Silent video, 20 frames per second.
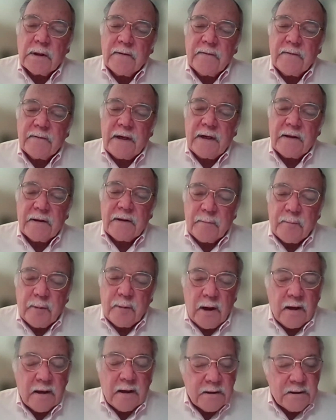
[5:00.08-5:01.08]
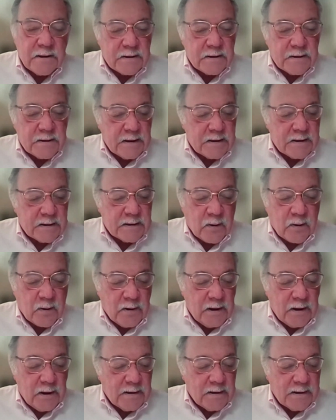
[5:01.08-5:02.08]
of anthropologists,
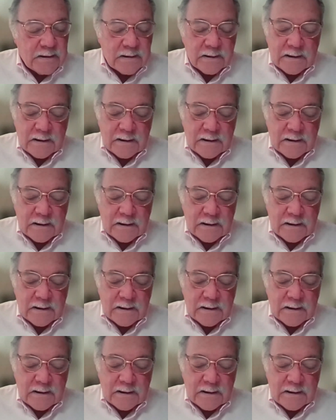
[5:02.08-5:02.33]
historians,